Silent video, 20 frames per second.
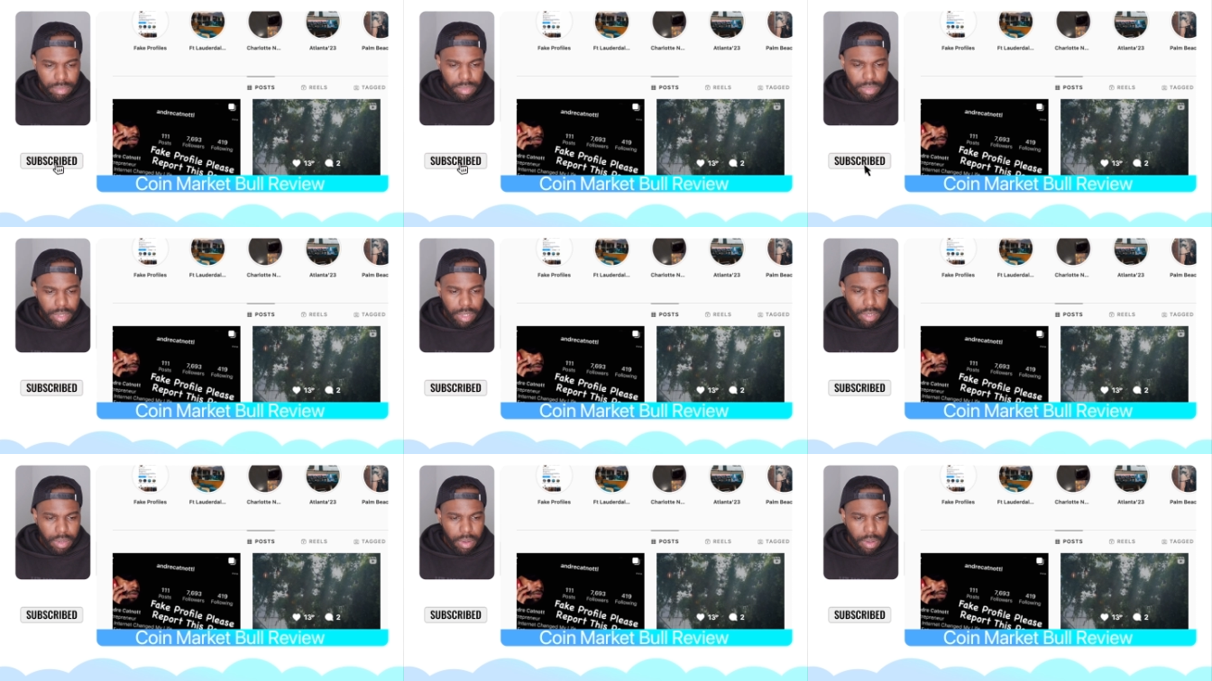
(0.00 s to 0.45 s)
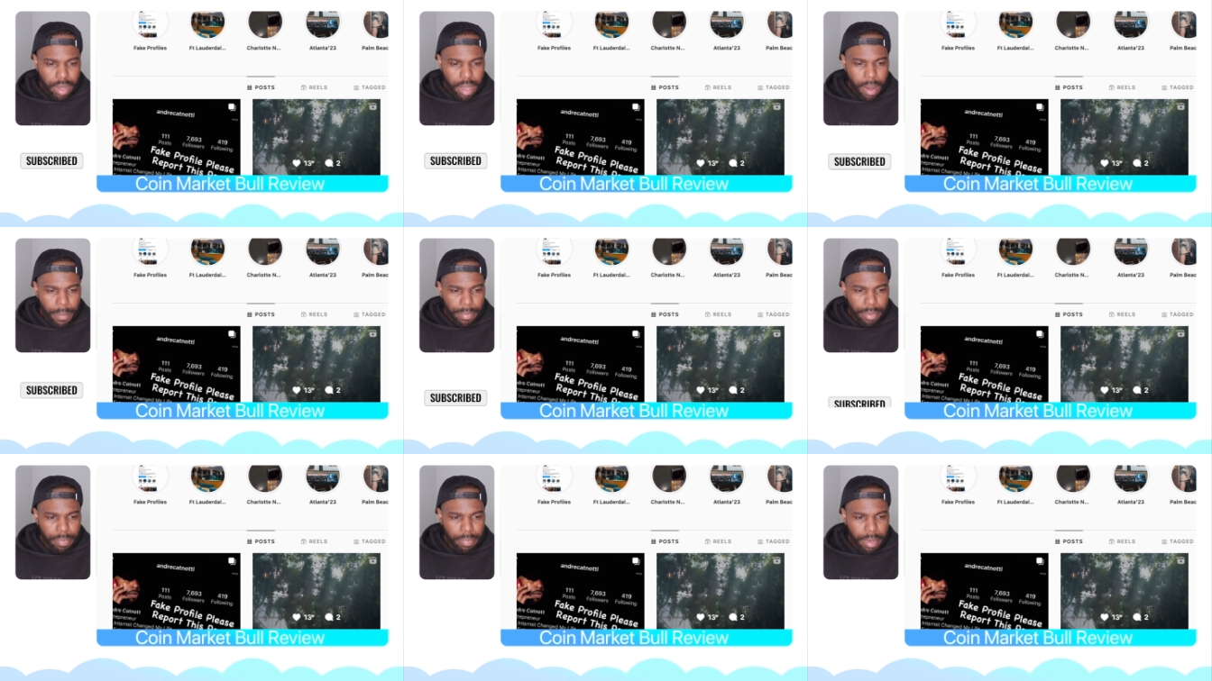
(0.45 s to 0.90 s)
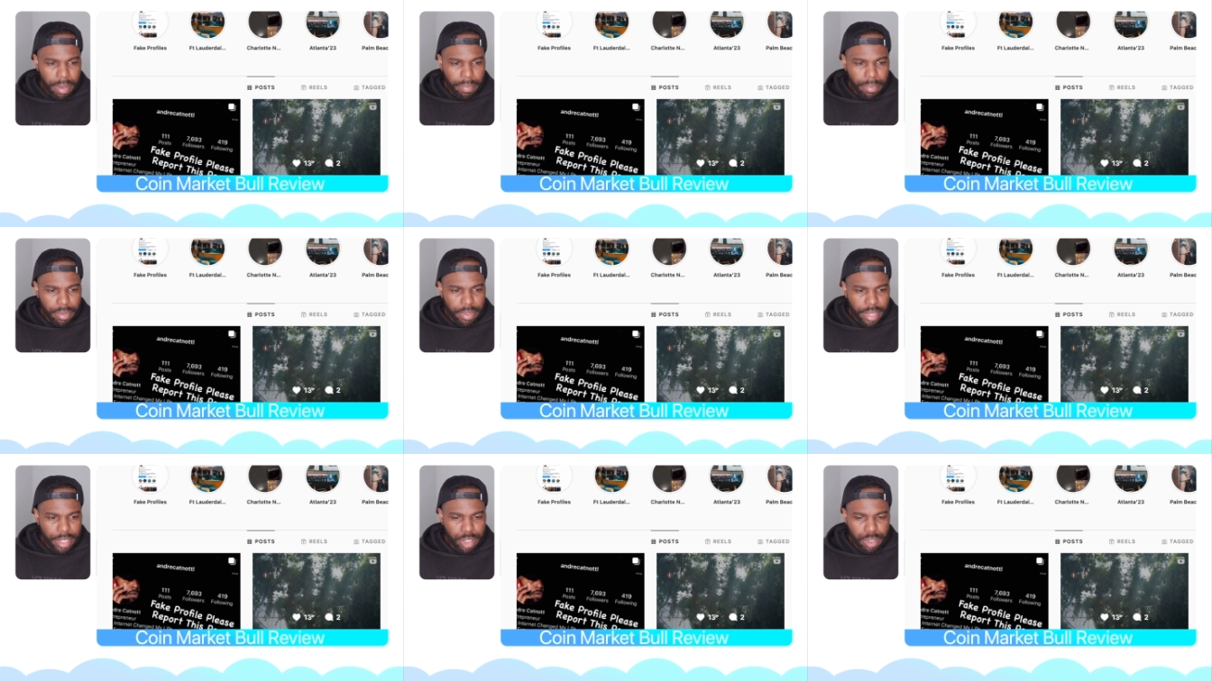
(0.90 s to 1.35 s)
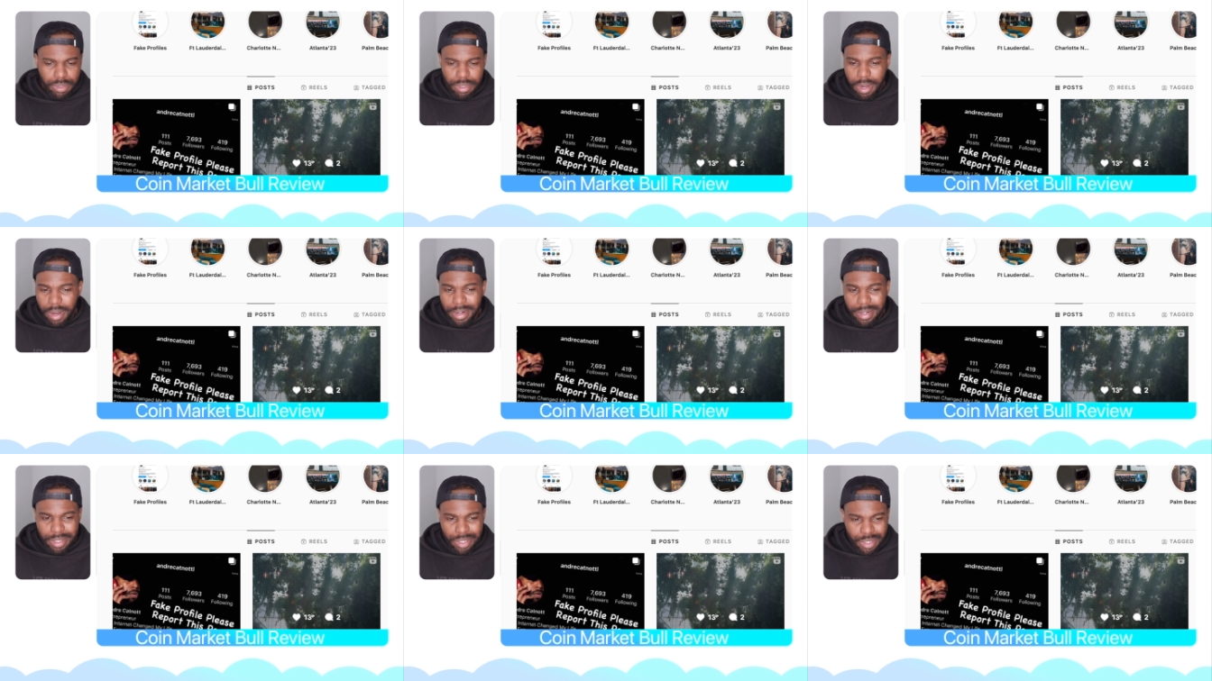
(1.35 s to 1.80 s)
you know, a couple of people that's
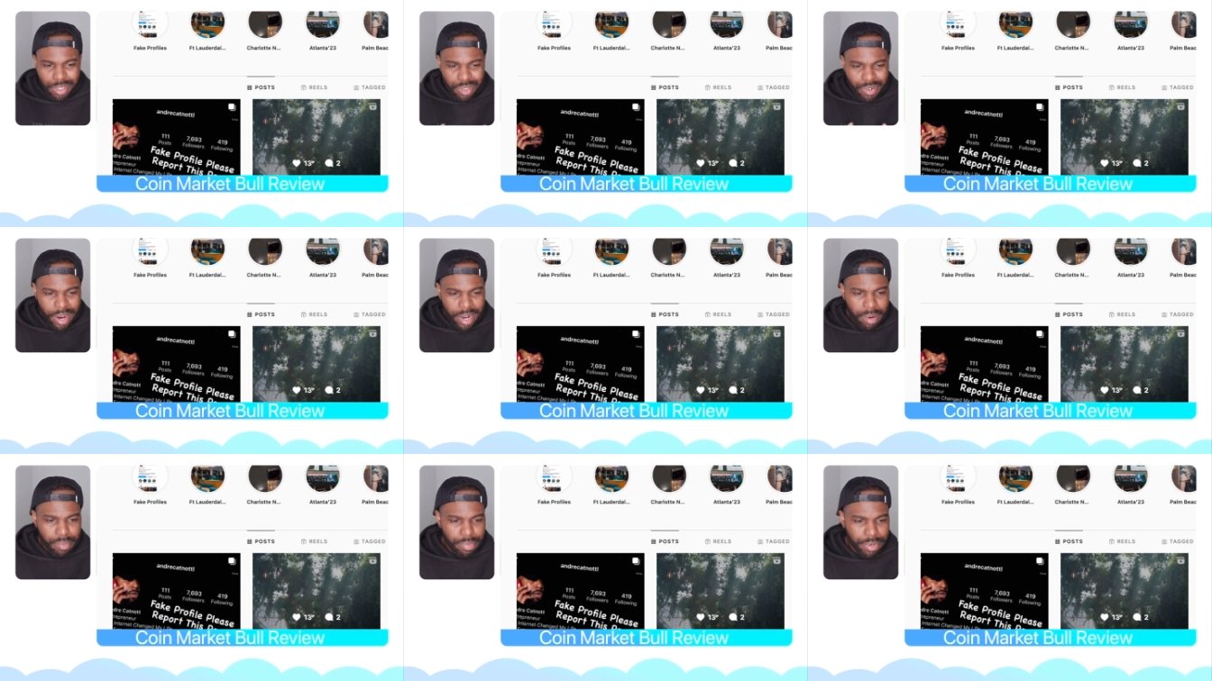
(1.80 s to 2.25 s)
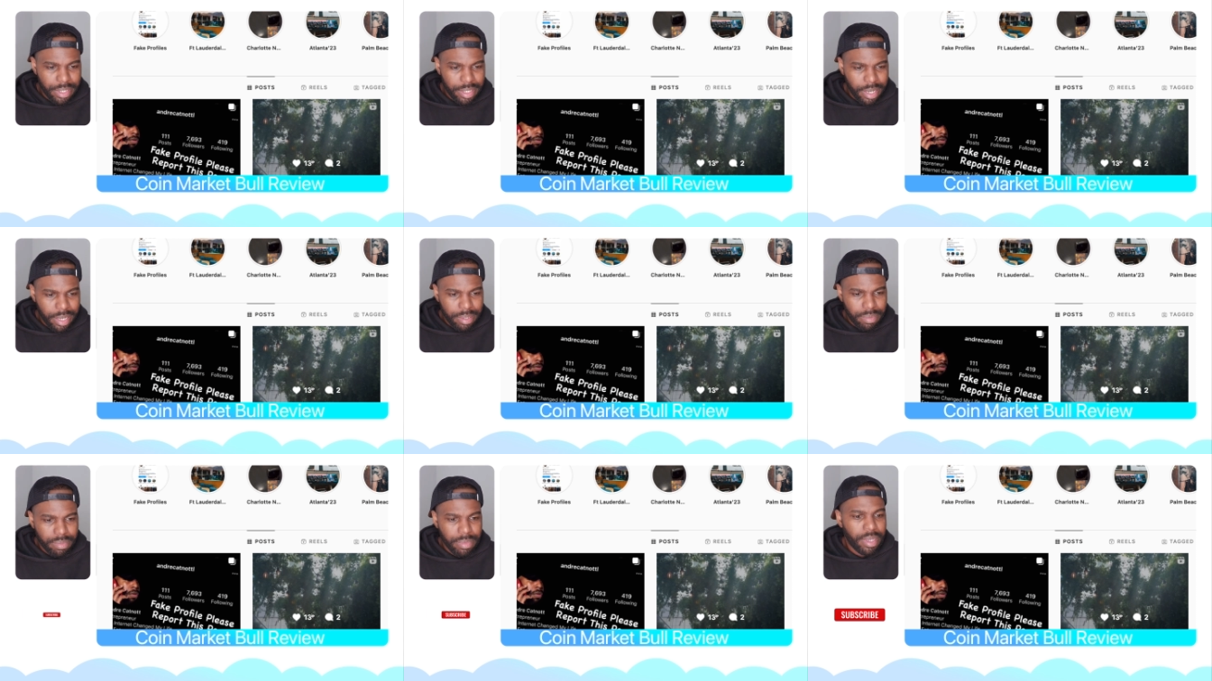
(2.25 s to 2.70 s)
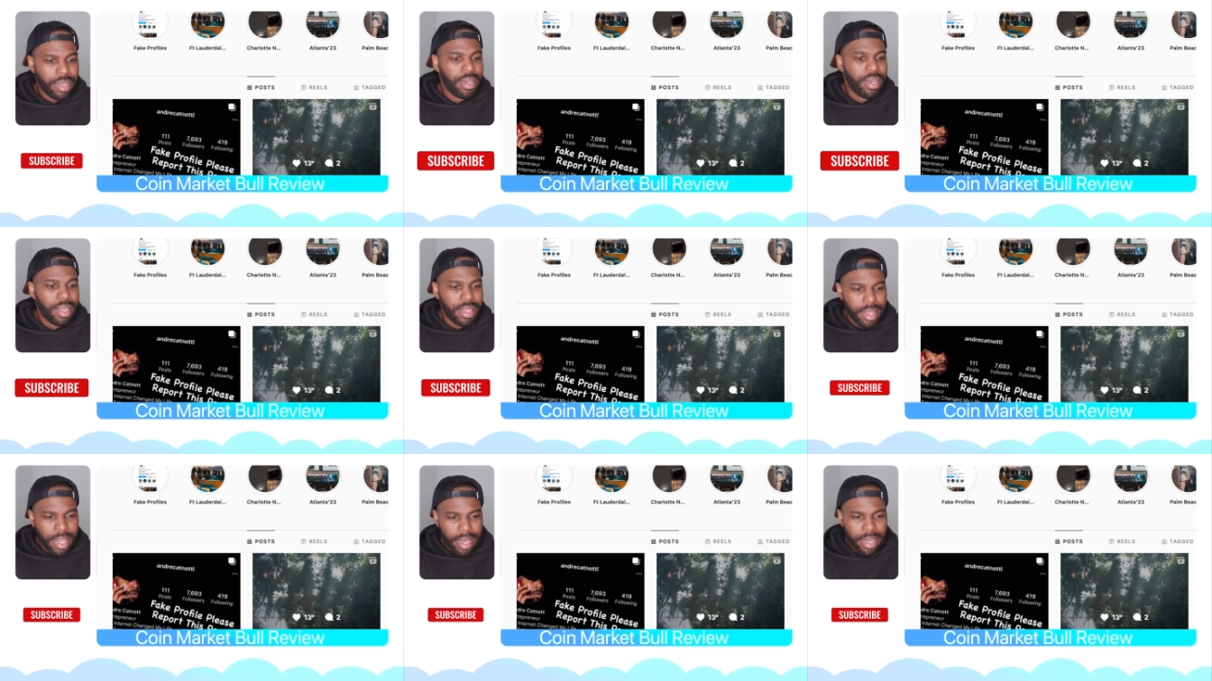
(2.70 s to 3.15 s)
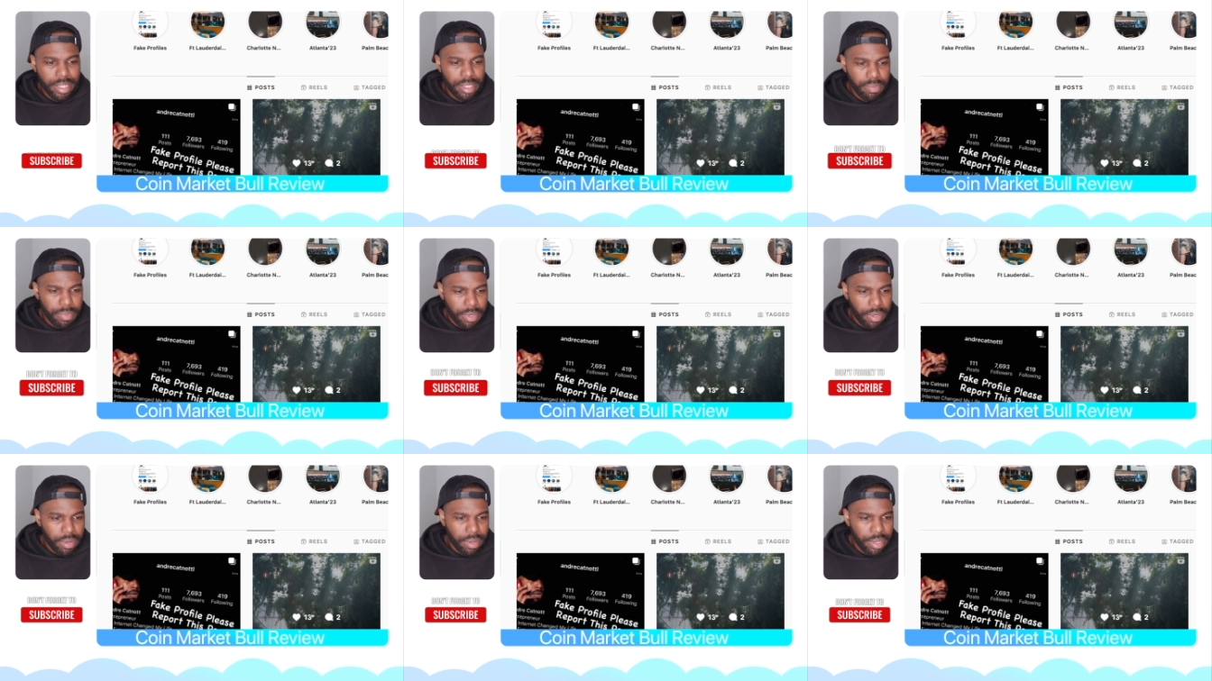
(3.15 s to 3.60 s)
trying just trying to pretend like it's
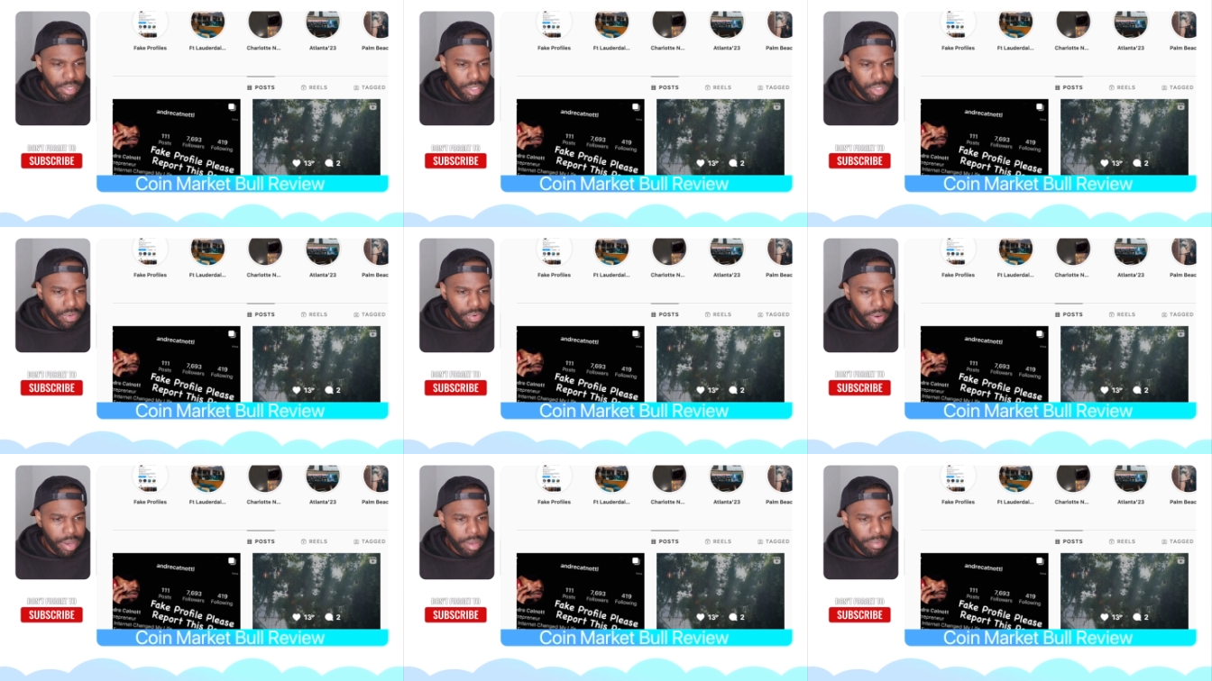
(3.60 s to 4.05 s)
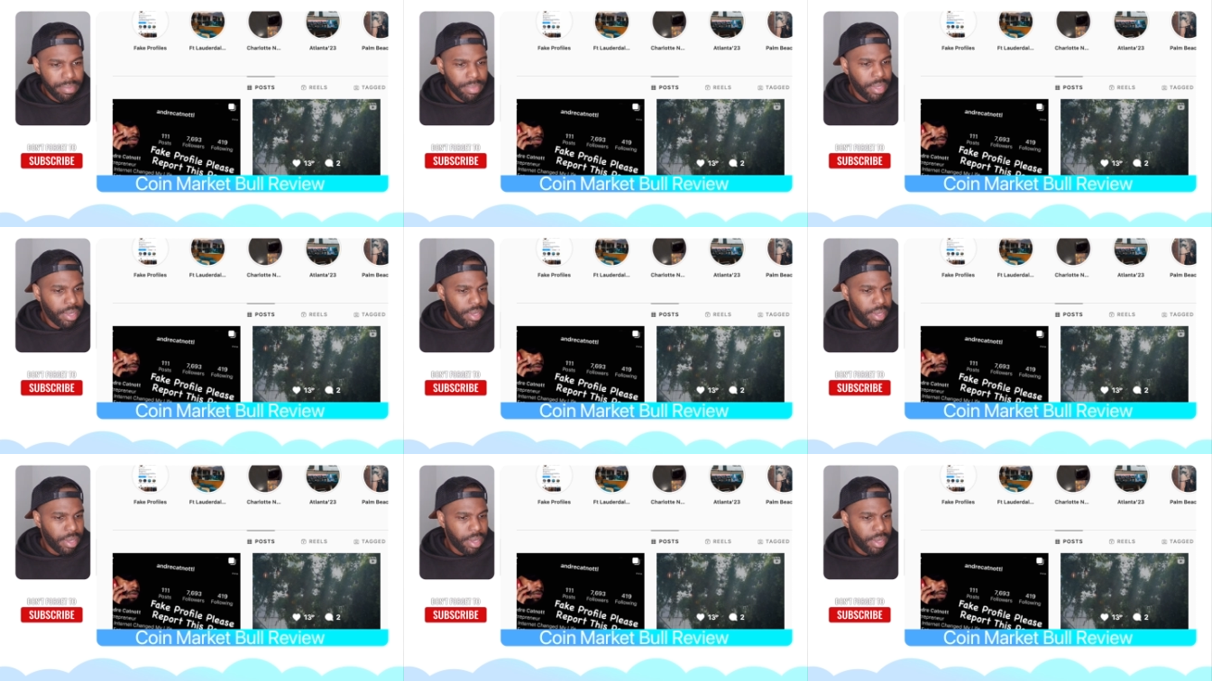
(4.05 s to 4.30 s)
me on Instagram.